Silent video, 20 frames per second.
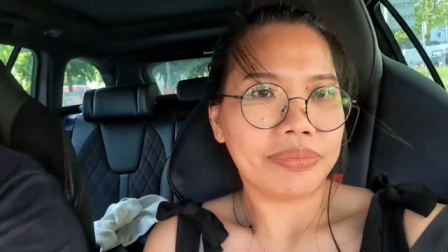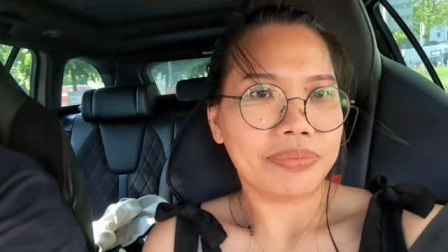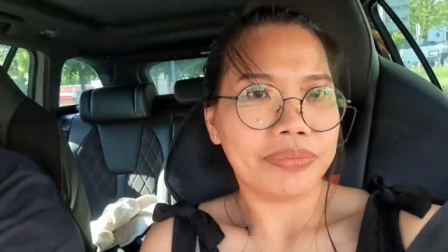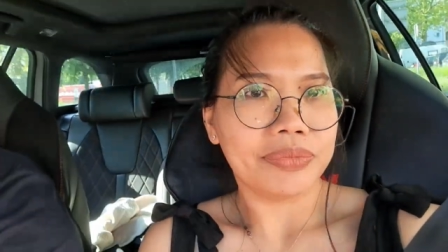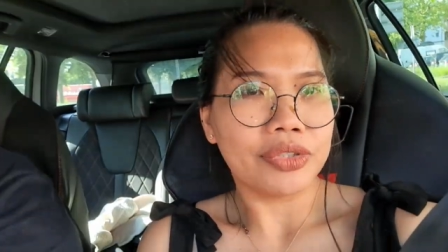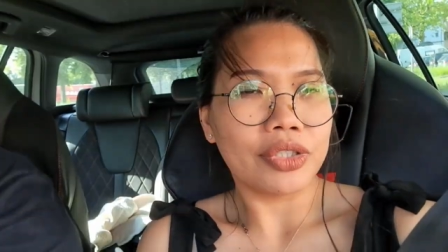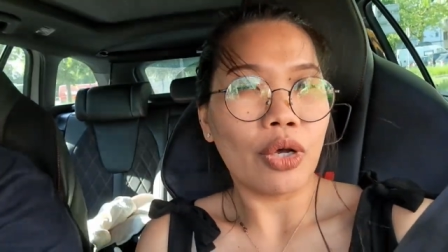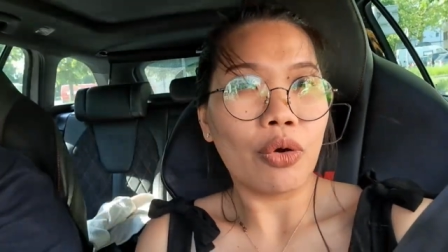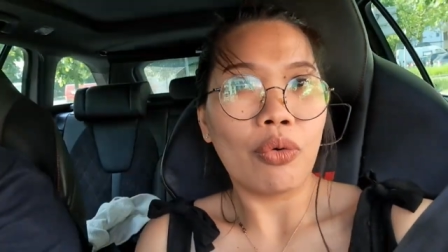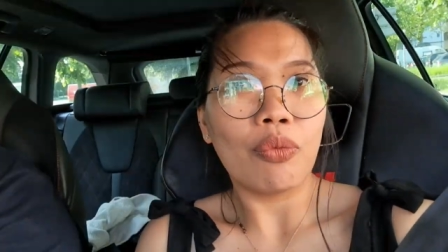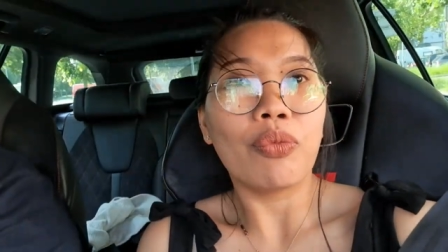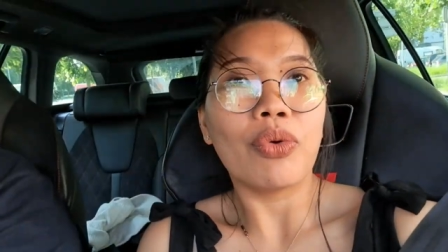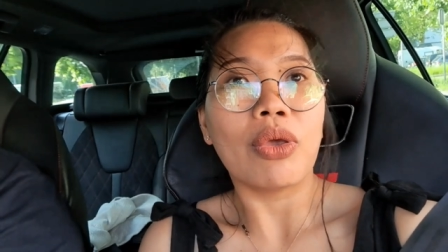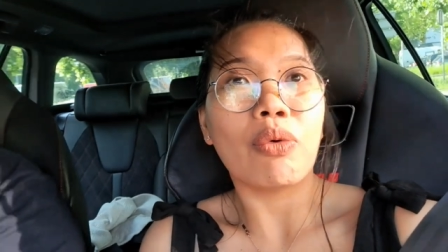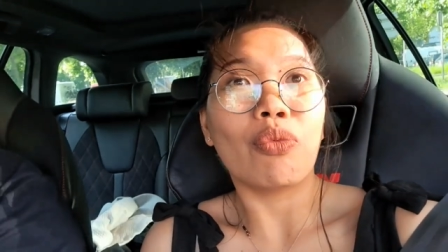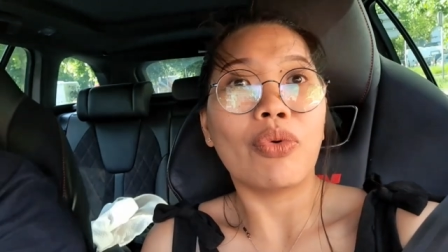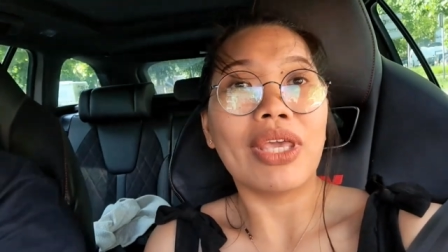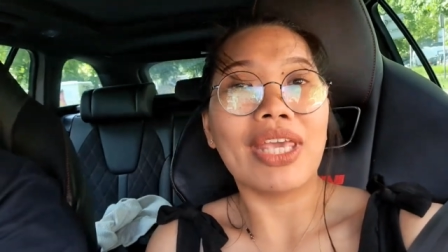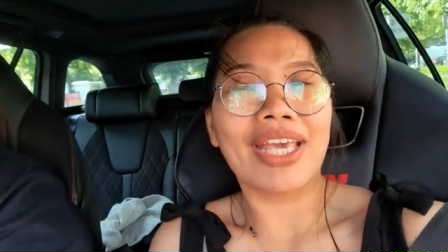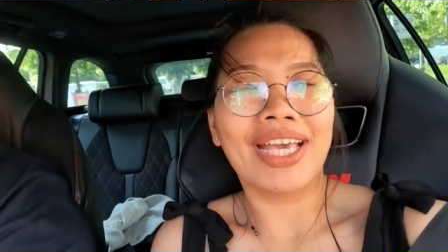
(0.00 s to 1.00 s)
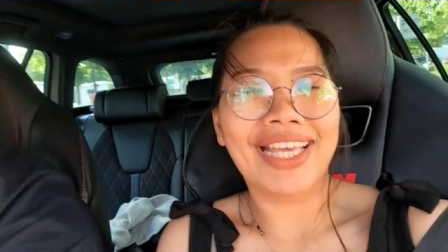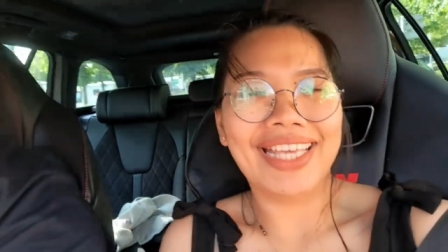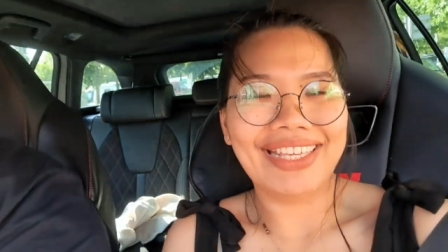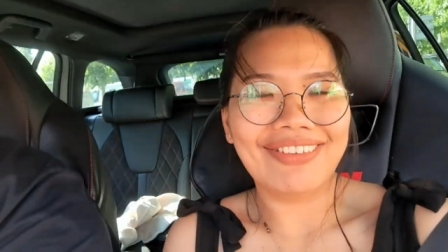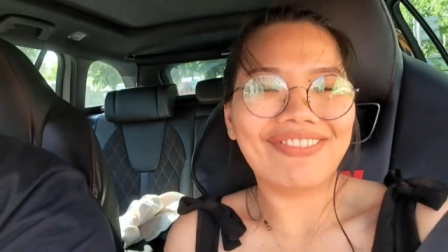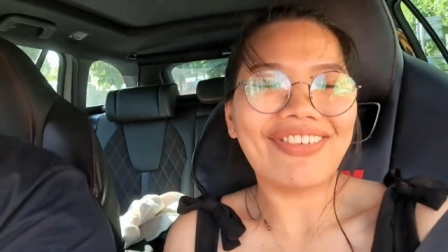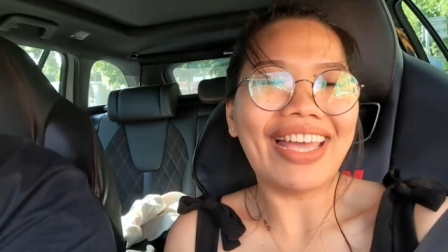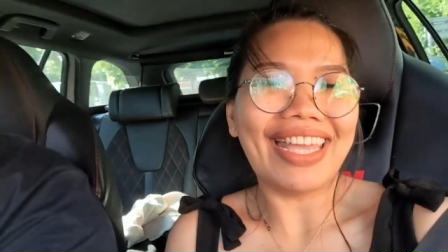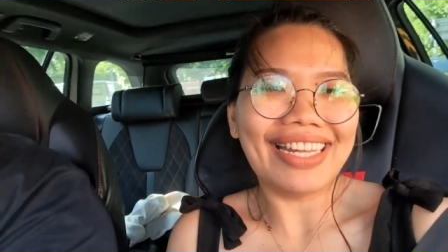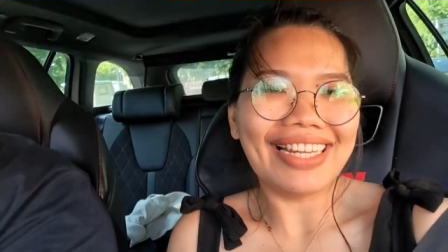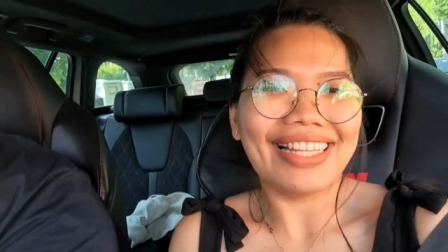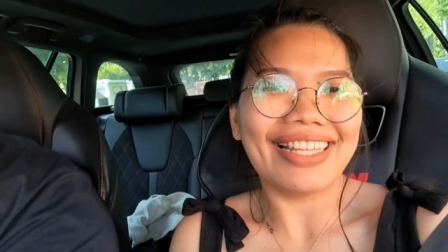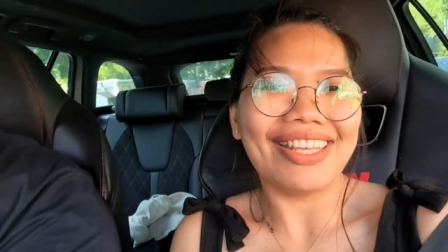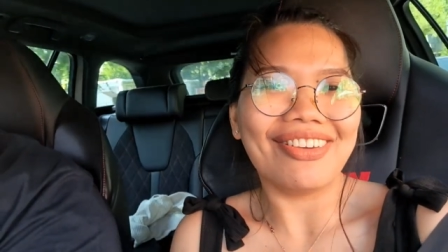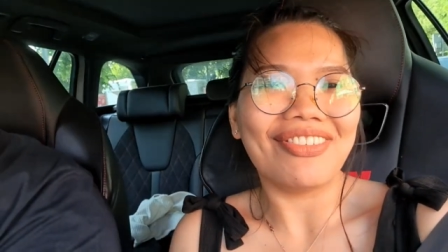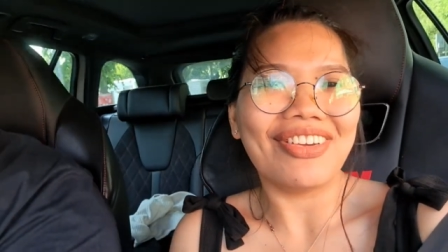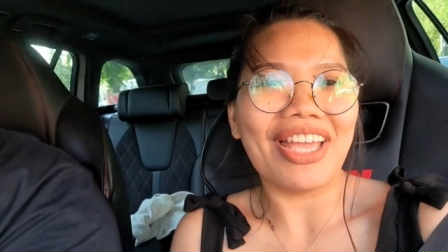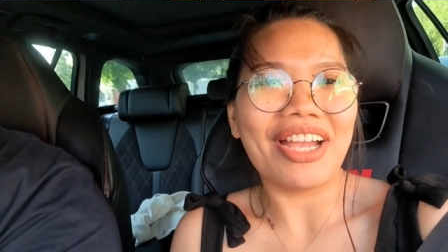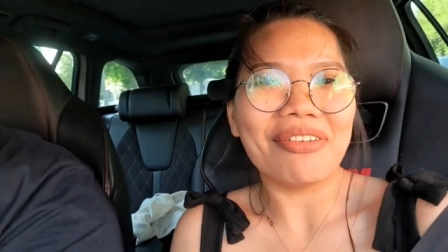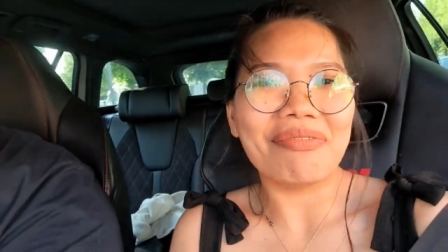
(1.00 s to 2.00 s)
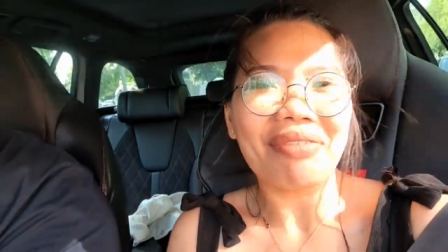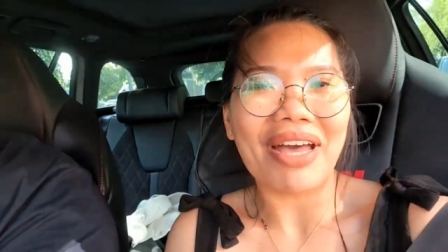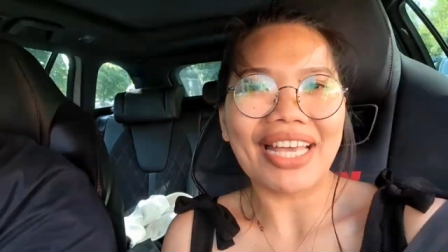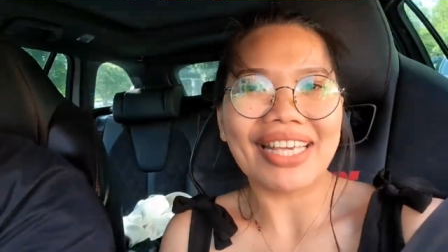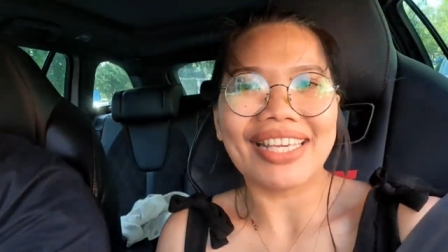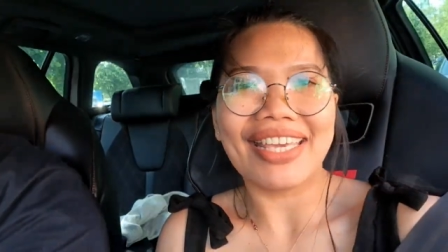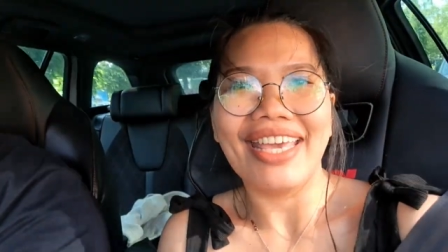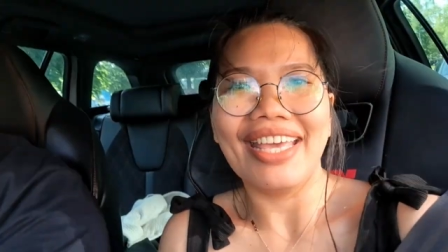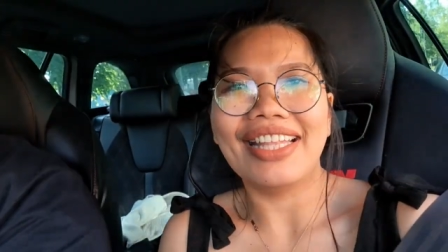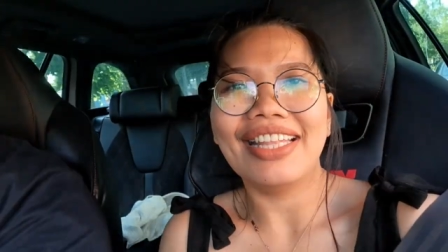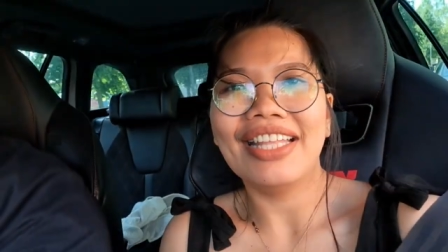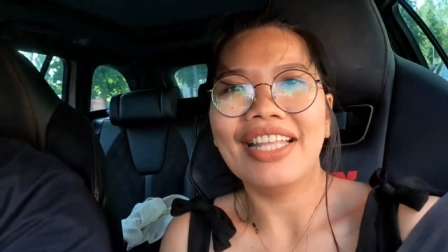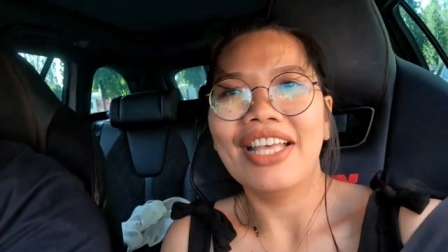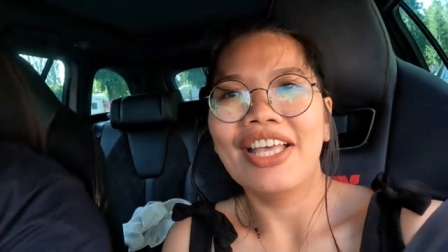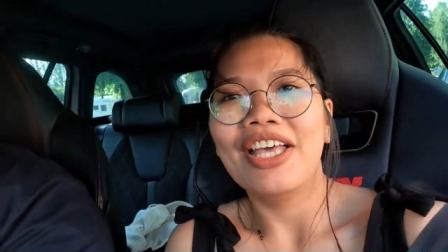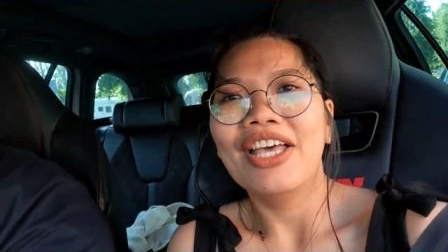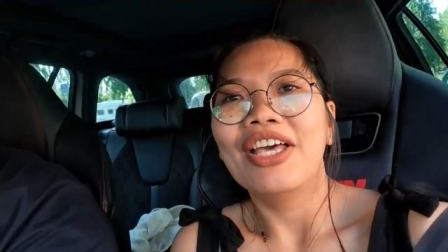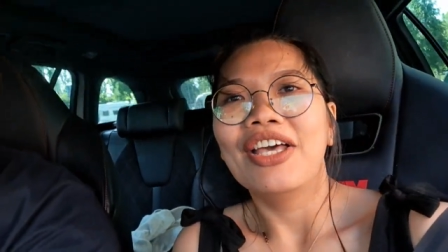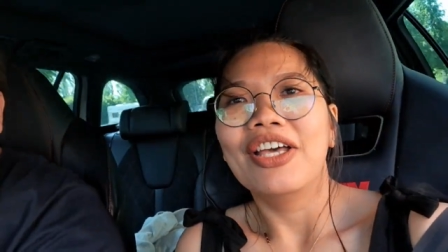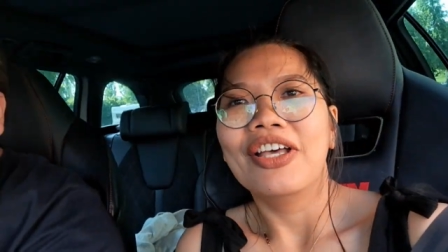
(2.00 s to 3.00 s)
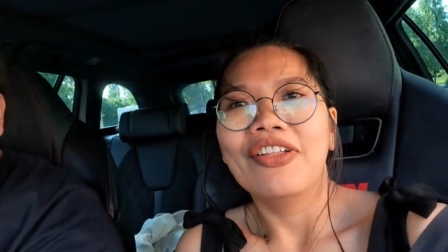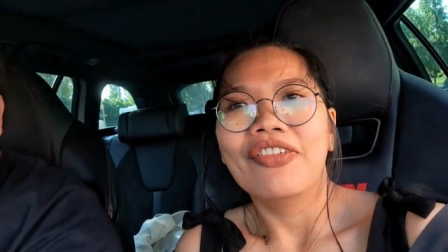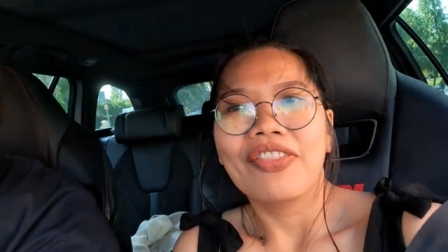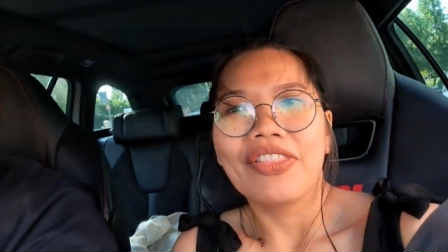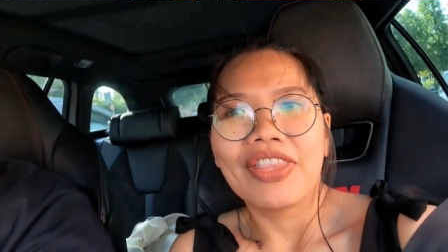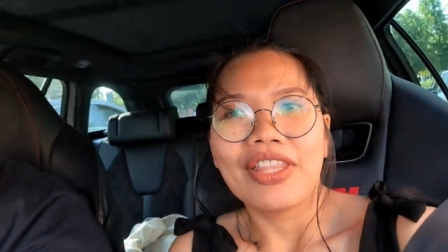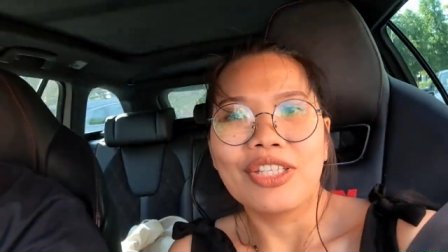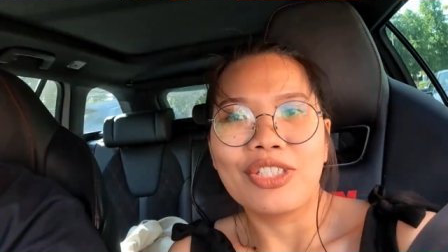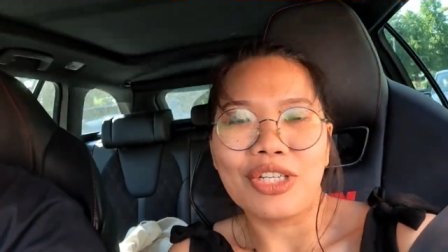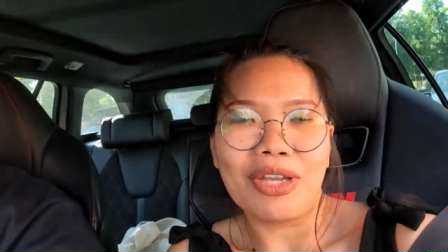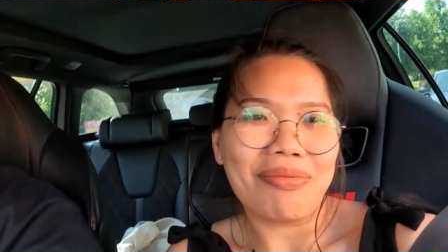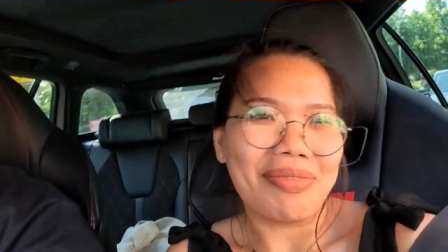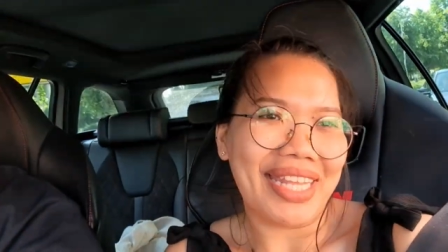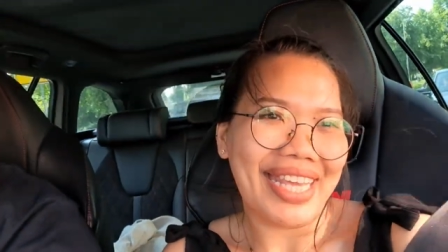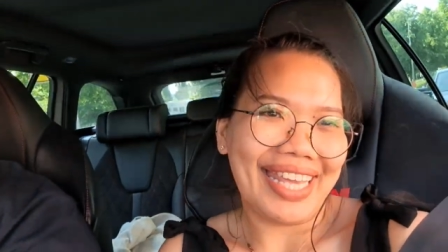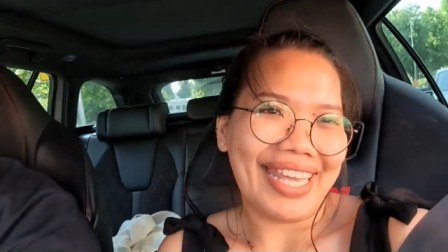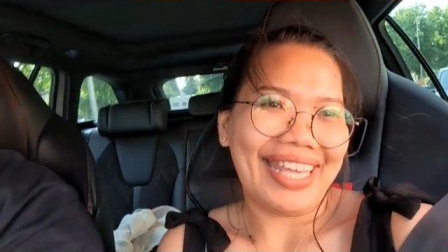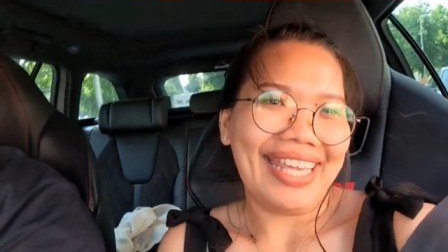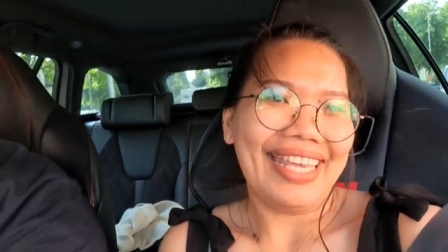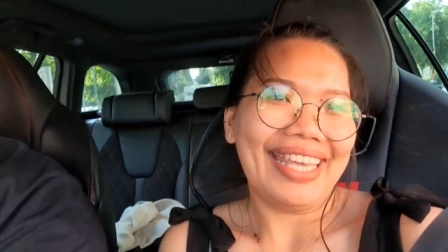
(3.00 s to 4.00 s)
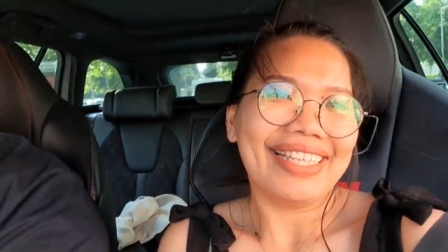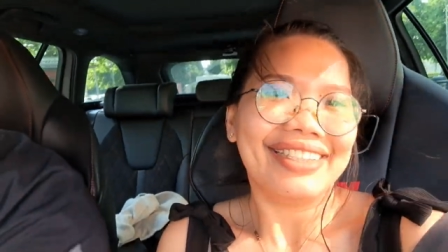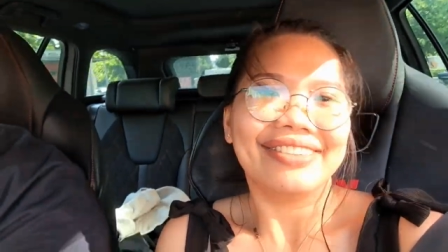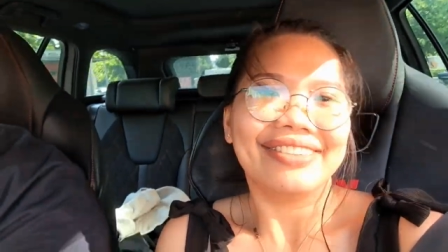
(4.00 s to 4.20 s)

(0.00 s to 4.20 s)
Finally. So we finally we are back in Germany.